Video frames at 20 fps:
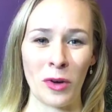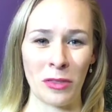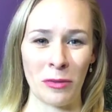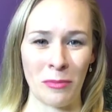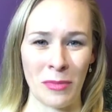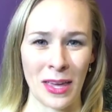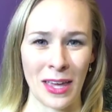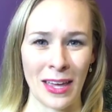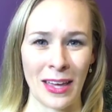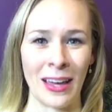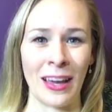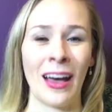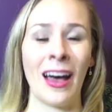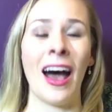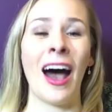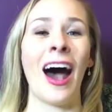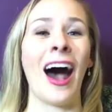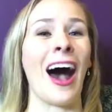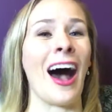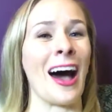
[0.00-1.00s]
with me,
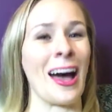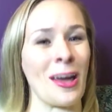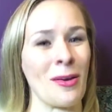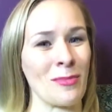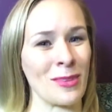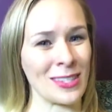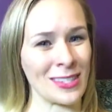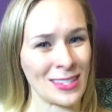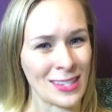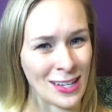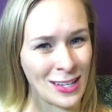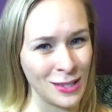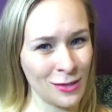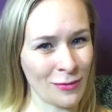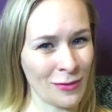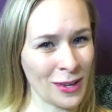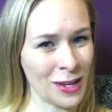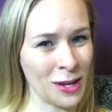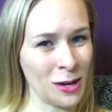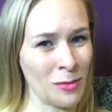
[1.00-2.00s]
I am a
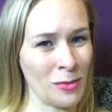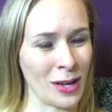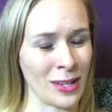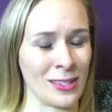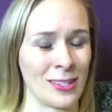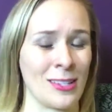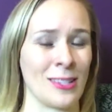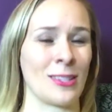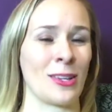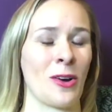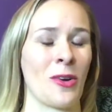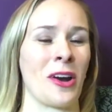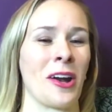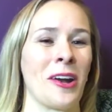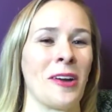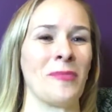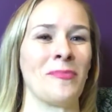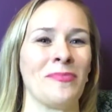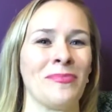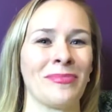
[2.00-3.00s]
six figure business
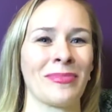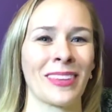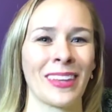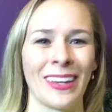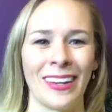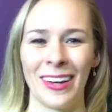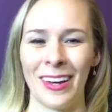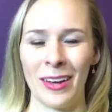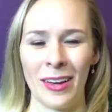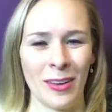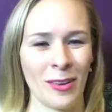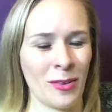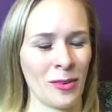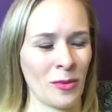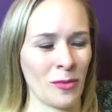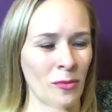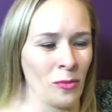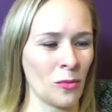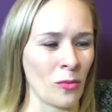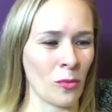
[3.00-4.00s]
owner
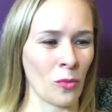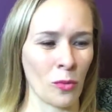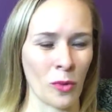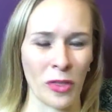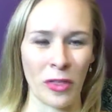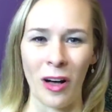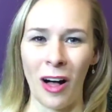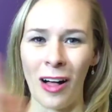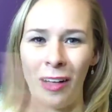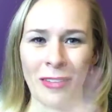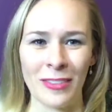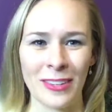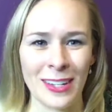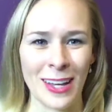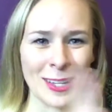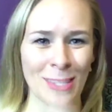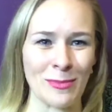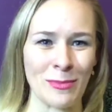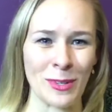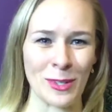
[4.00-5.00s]
with all the
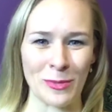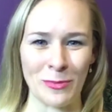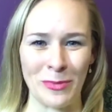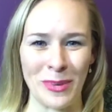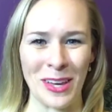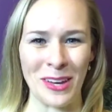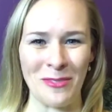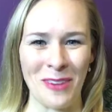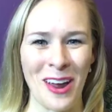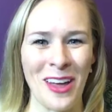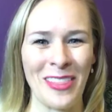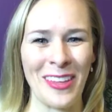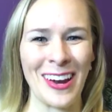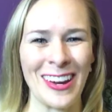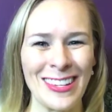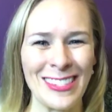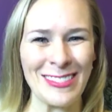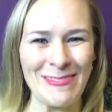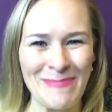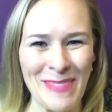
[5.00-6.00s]
decimals being where
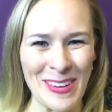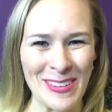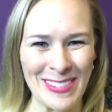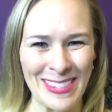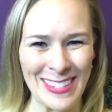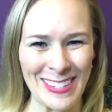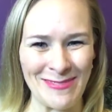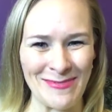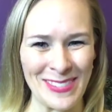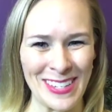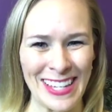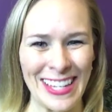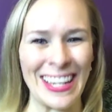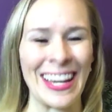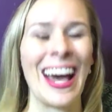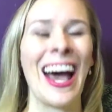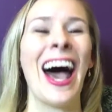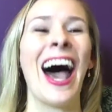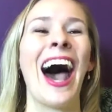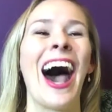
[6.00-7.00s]
they're supposed to
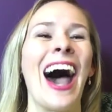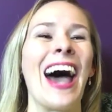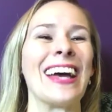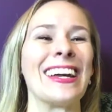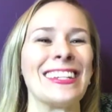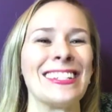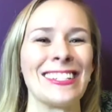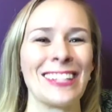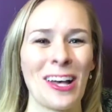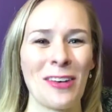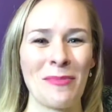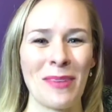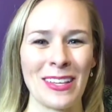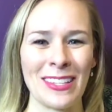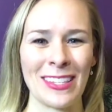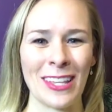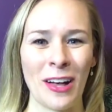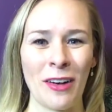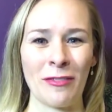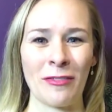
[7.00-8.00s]
be, I can tell
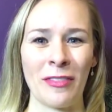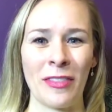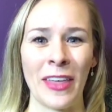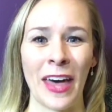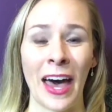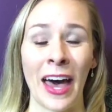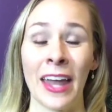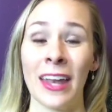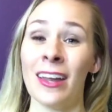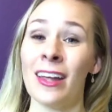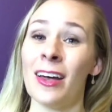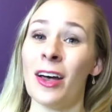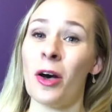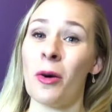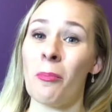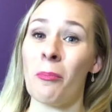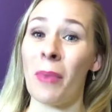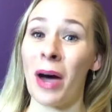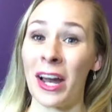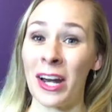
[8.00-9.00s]
myself that
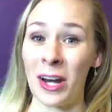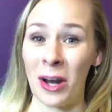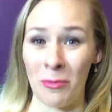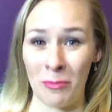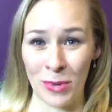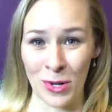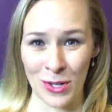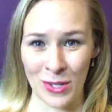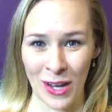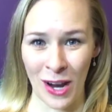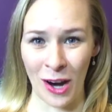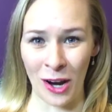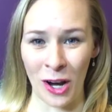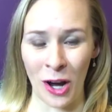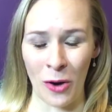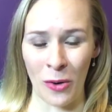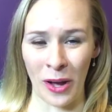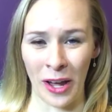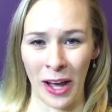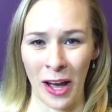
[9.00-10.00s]
my numbers are
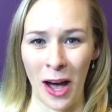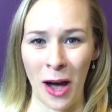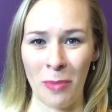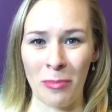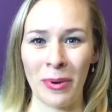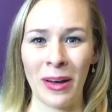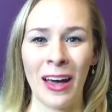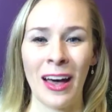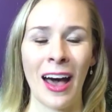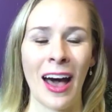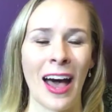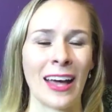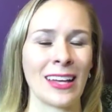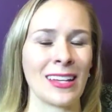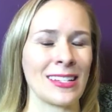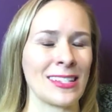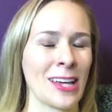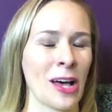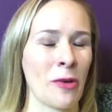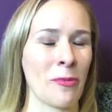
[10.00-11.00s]
going up. I
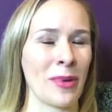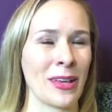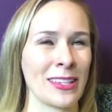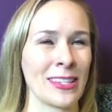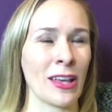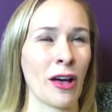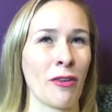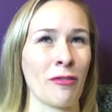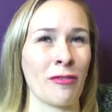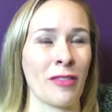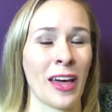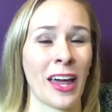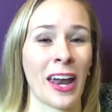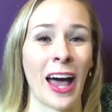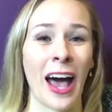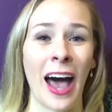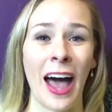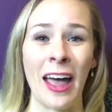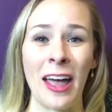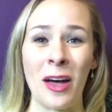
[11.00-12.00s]
can tell myself
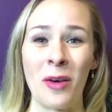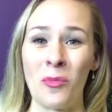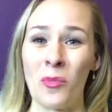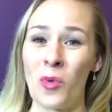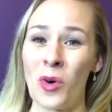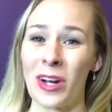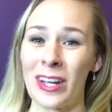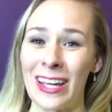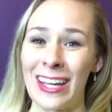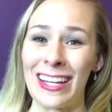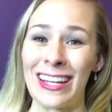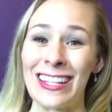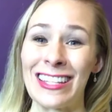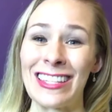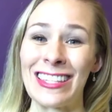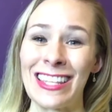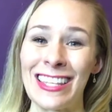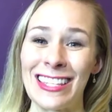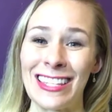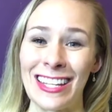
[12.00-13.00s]
that I am working
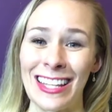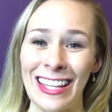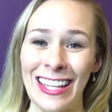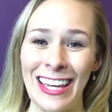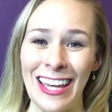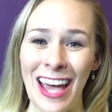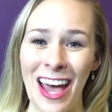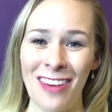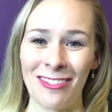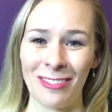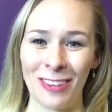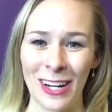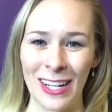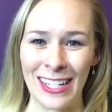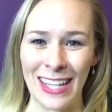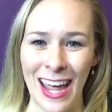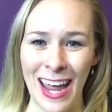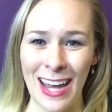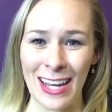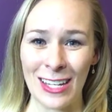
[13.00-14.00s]
consistently
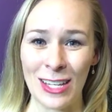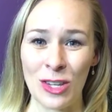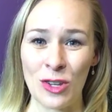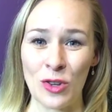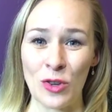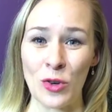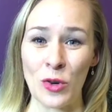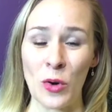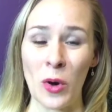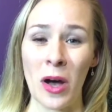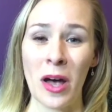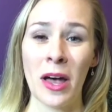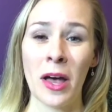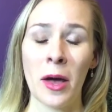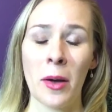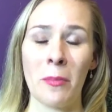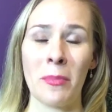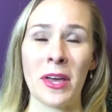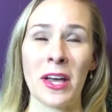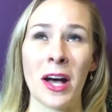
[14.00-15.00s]
every day to
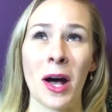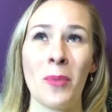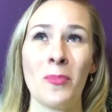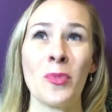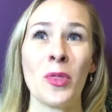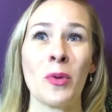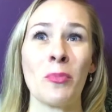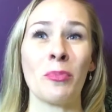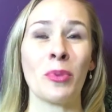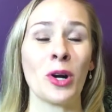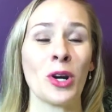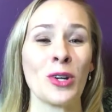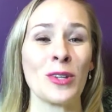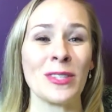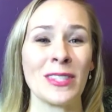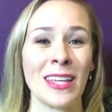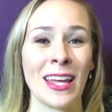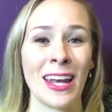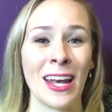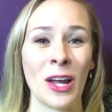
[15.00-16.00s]
become the
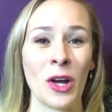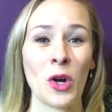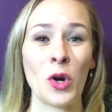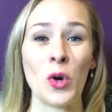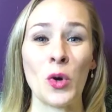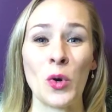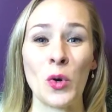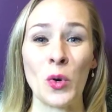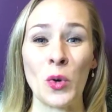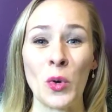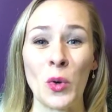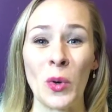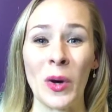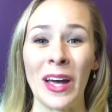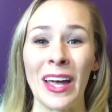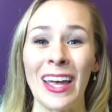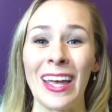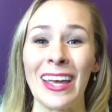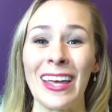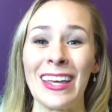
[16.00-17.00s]
person
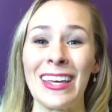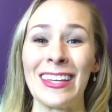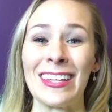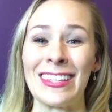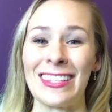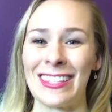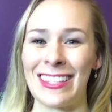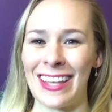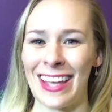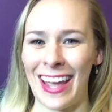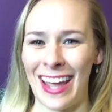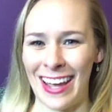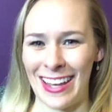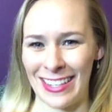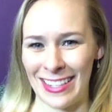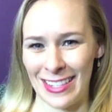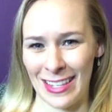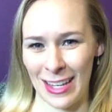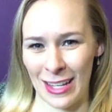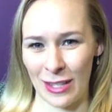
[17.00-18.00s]
who is
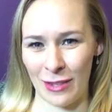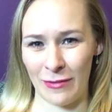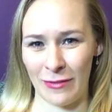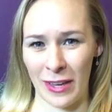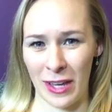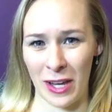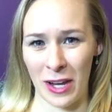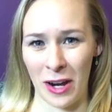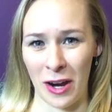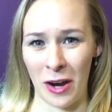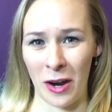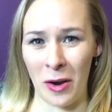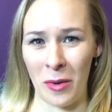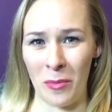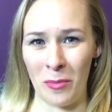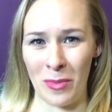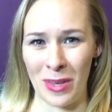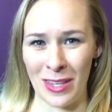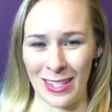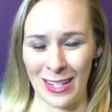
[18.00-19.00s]
a six figure
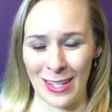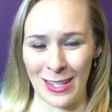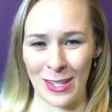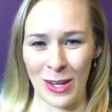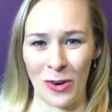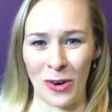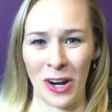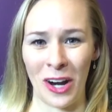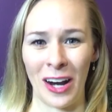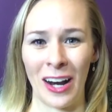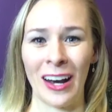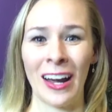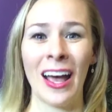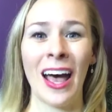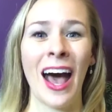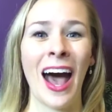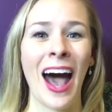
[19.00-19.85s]
business owner.